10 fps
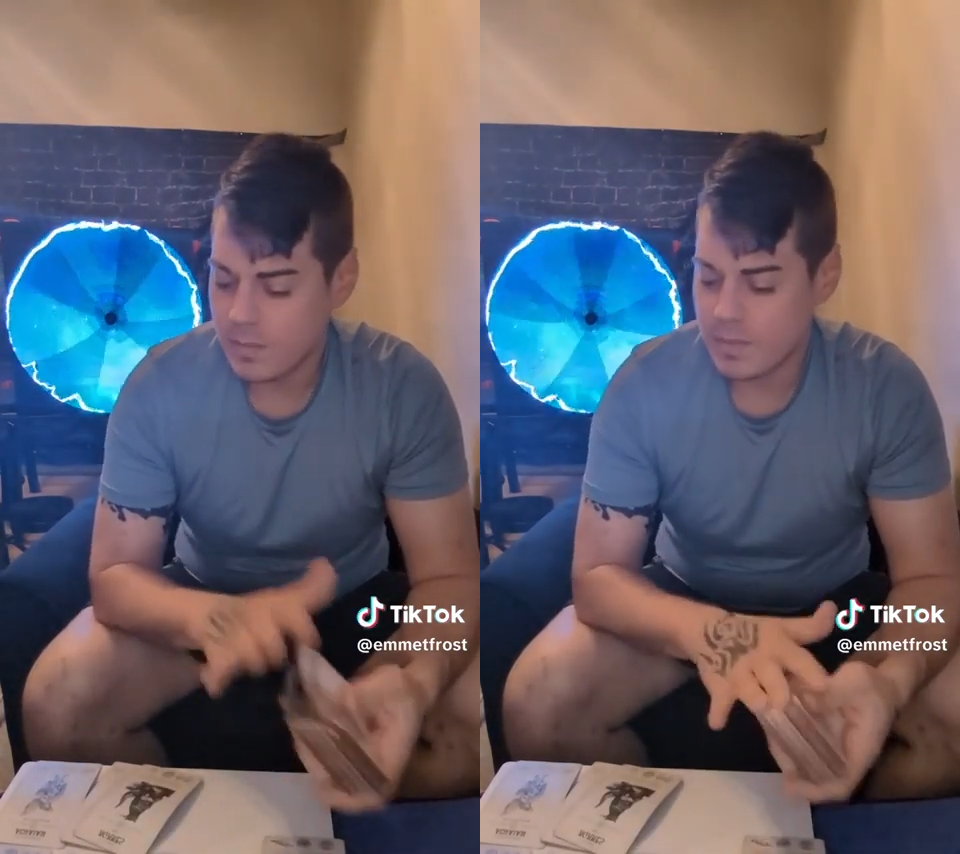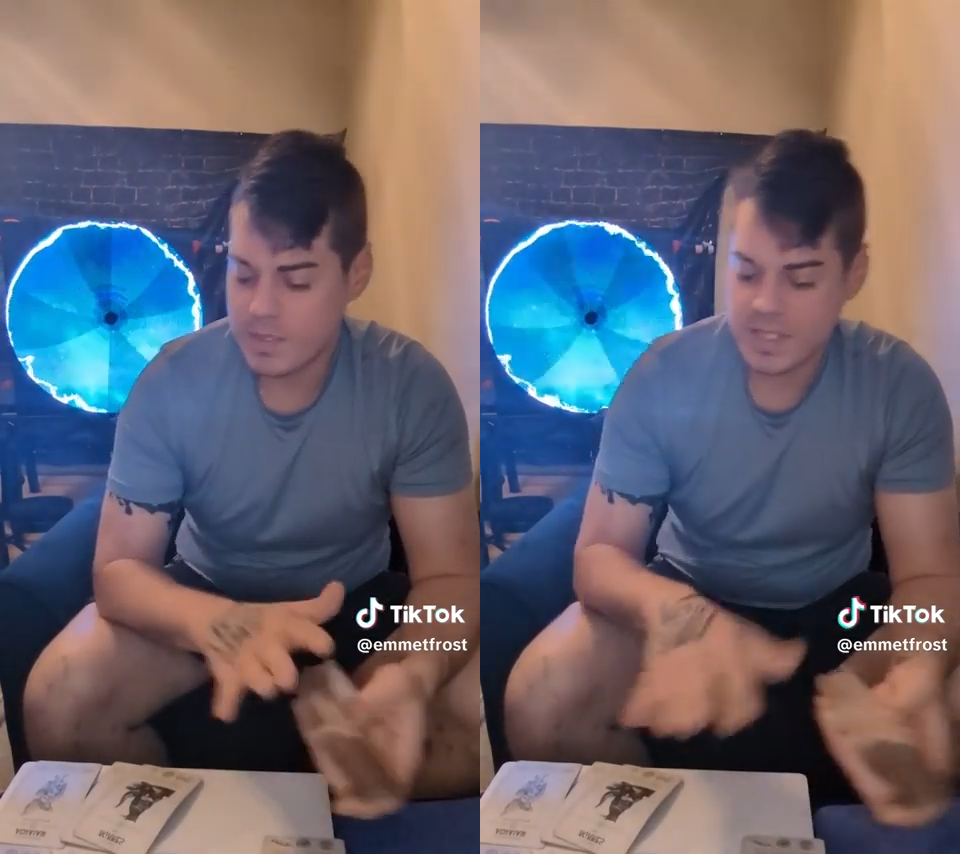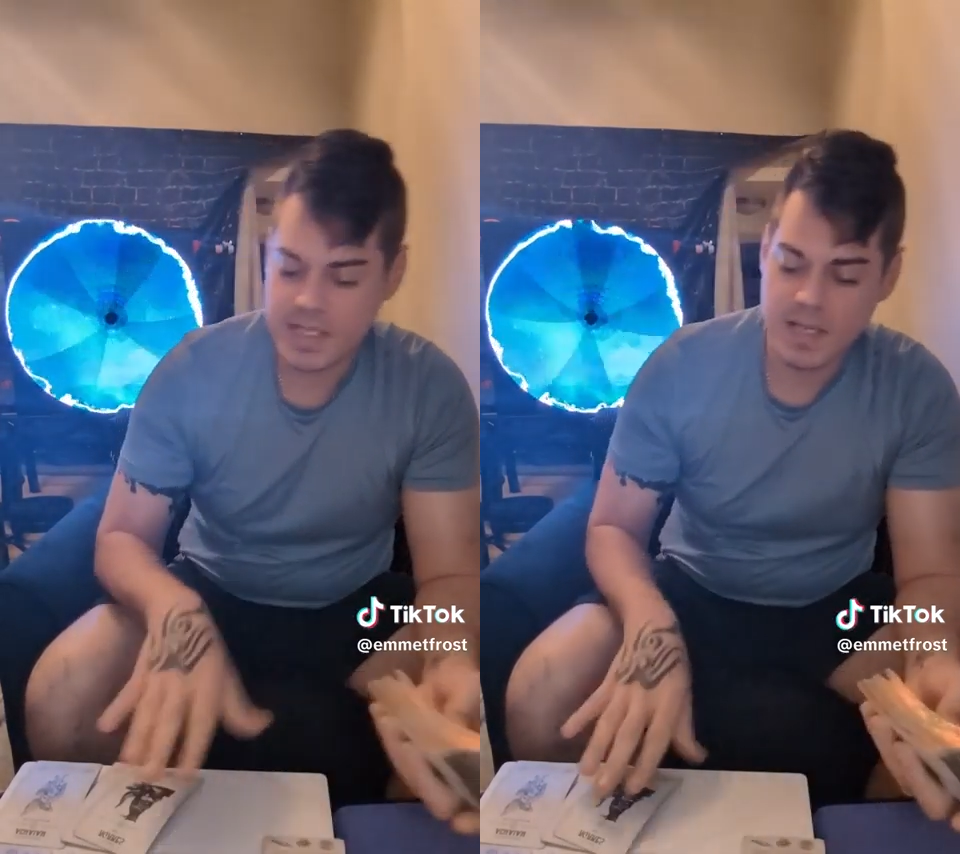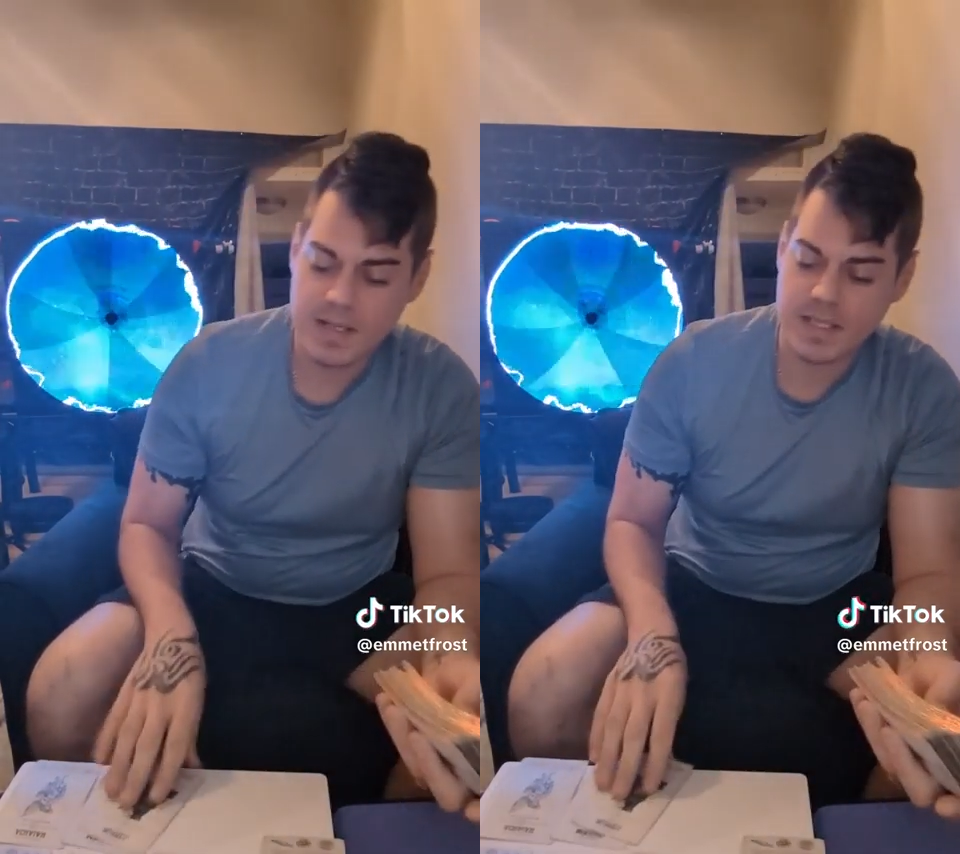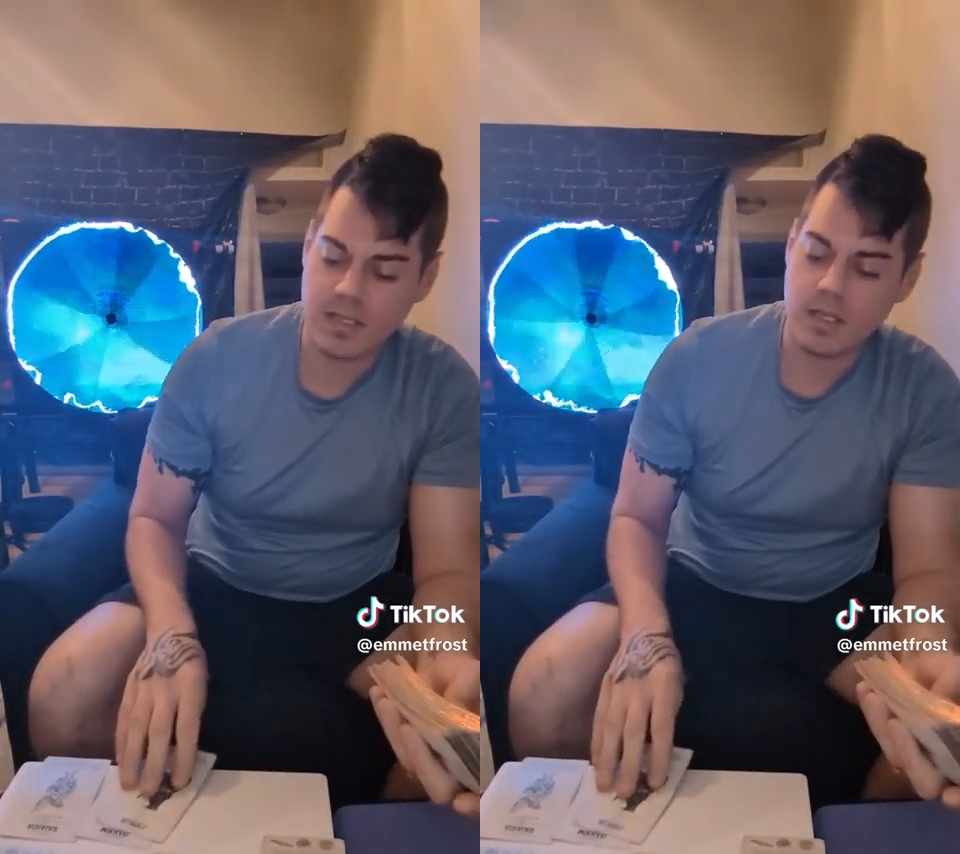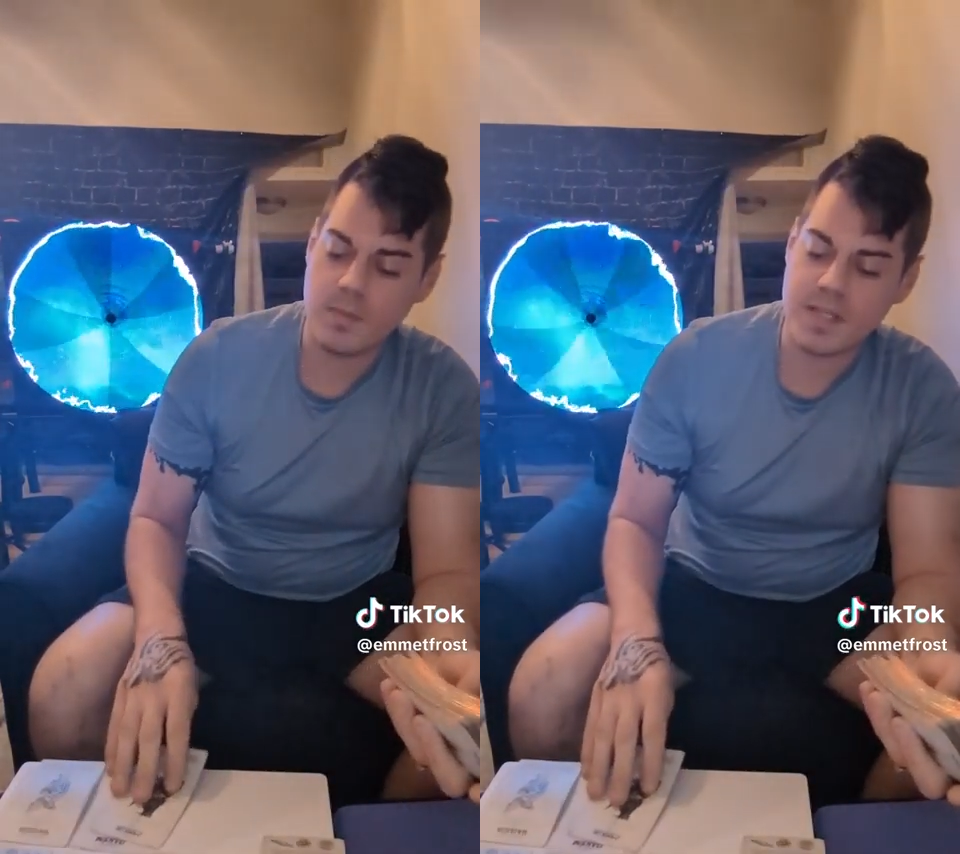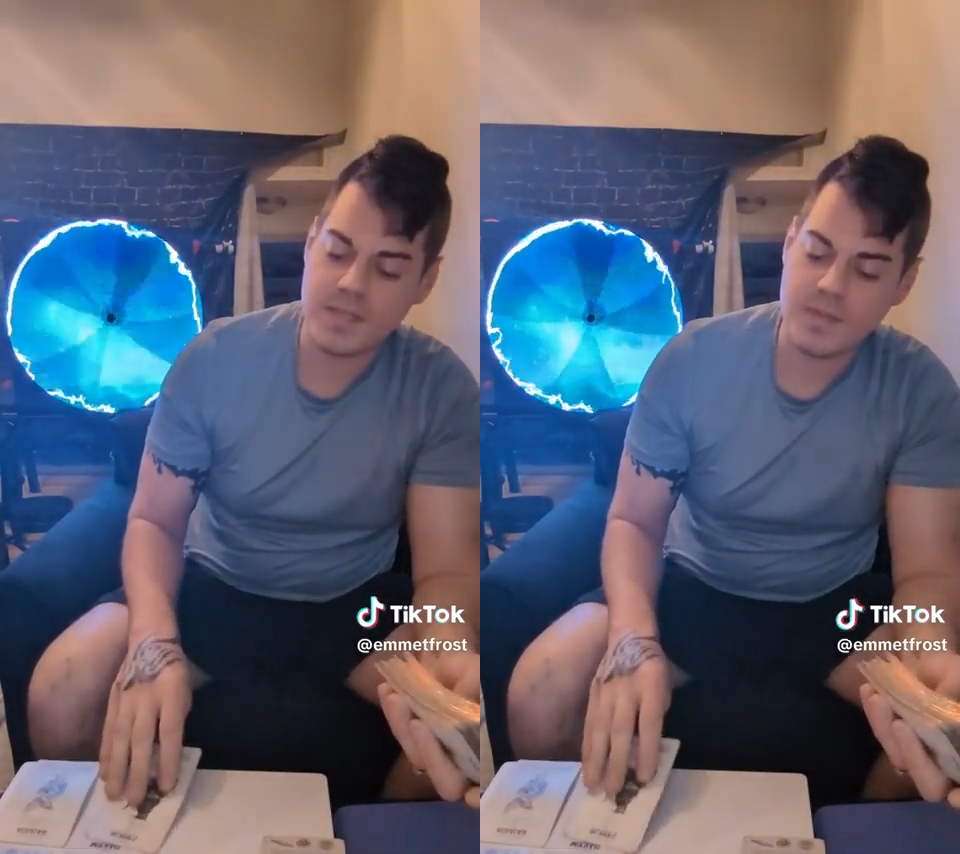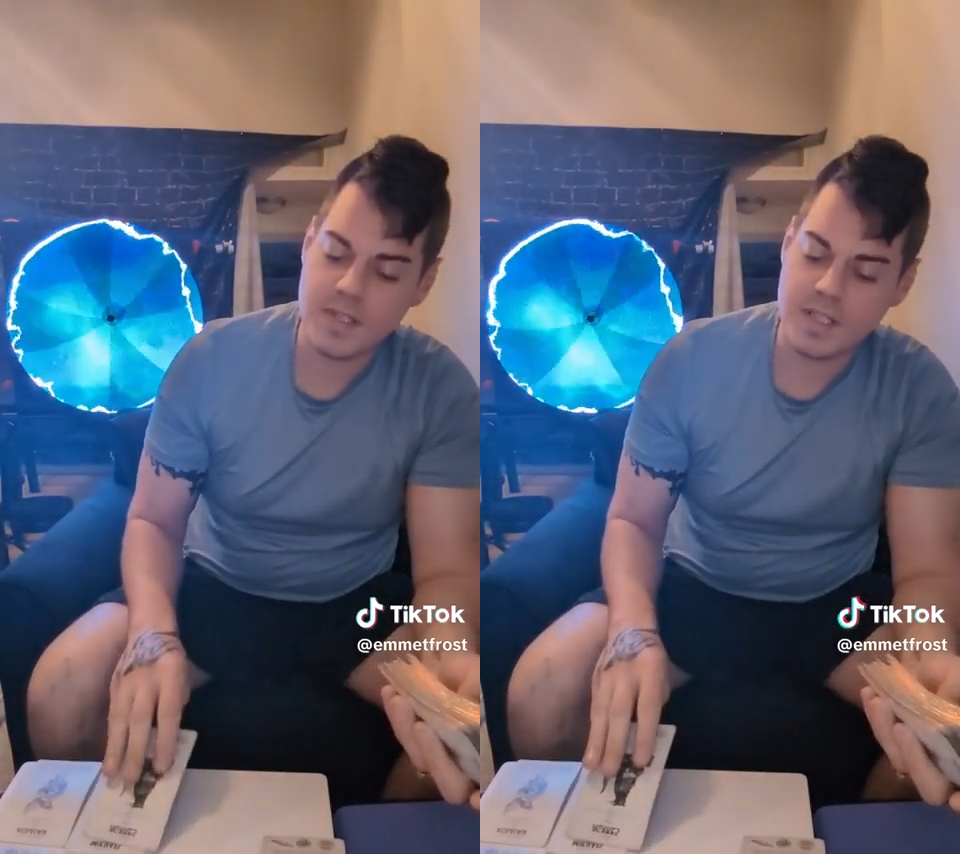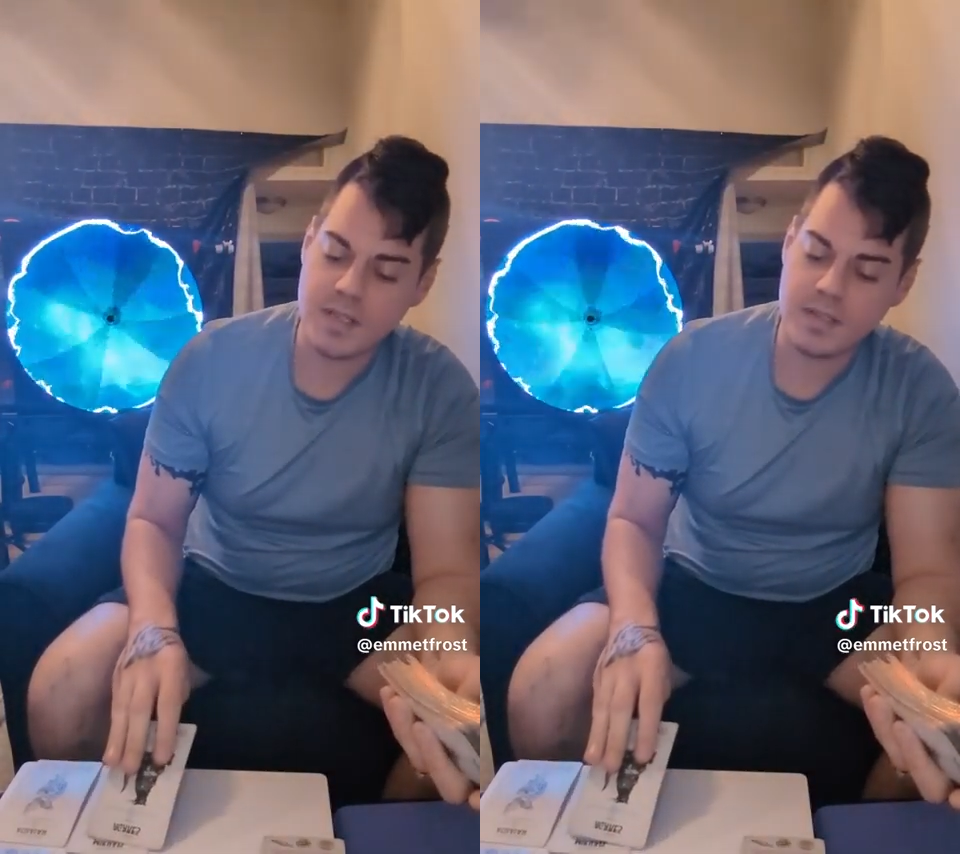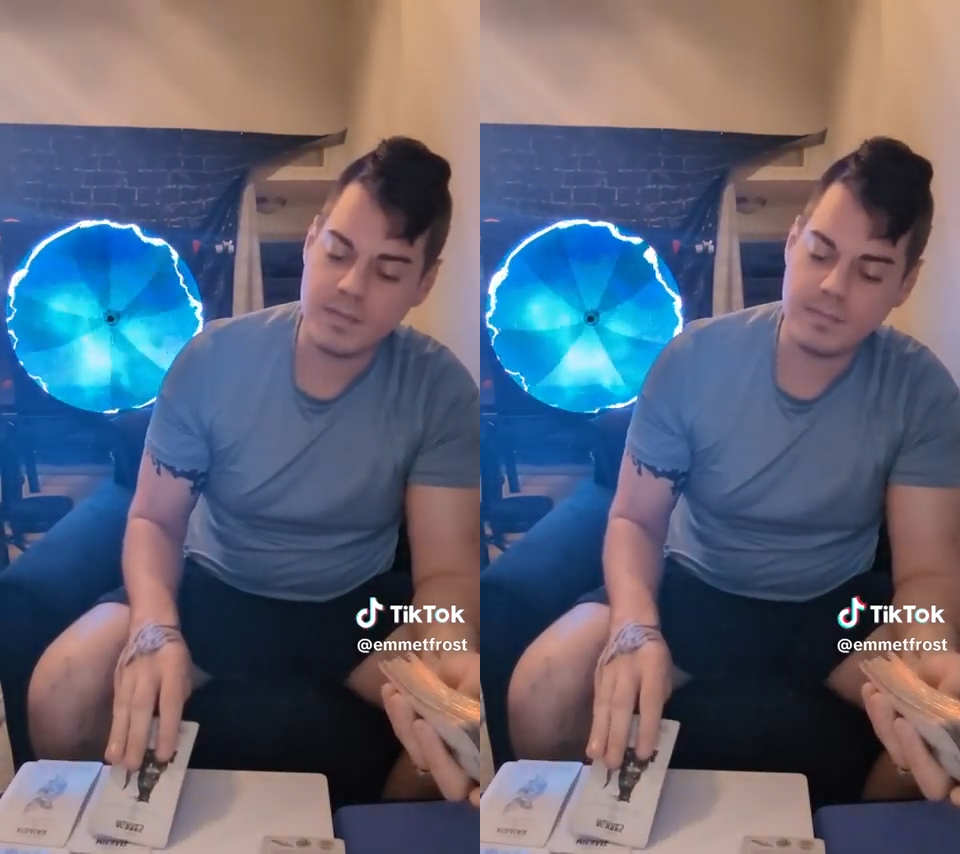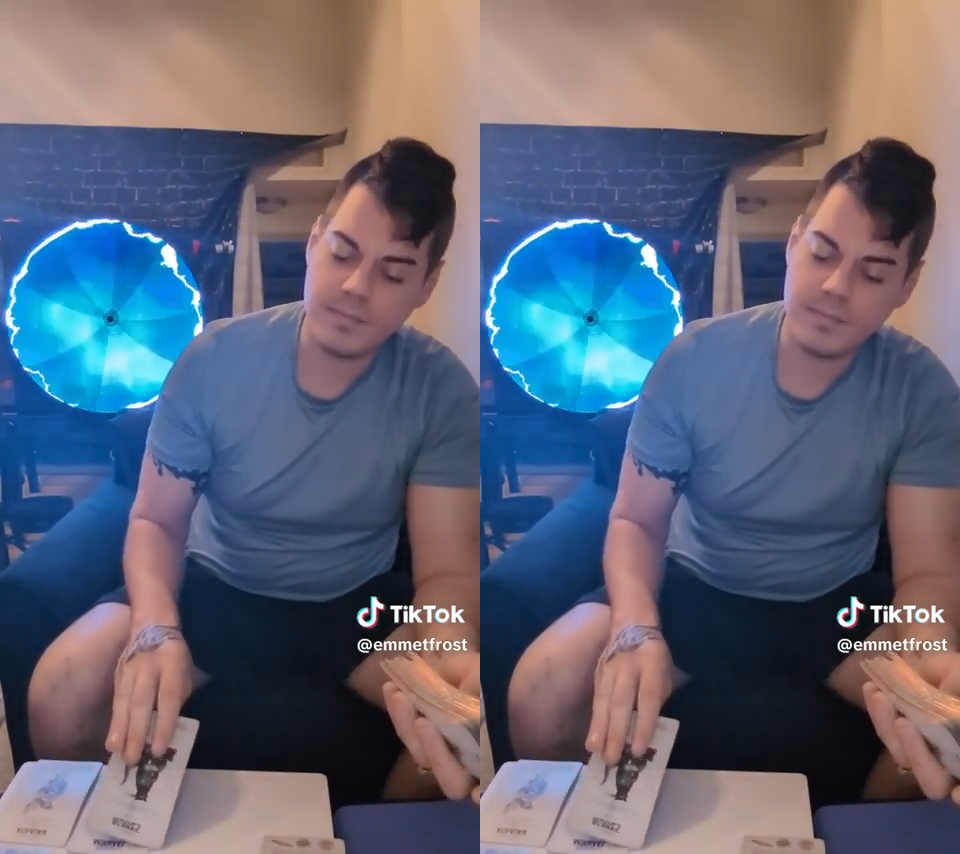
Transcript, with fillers: we were just toxic karmics for each other.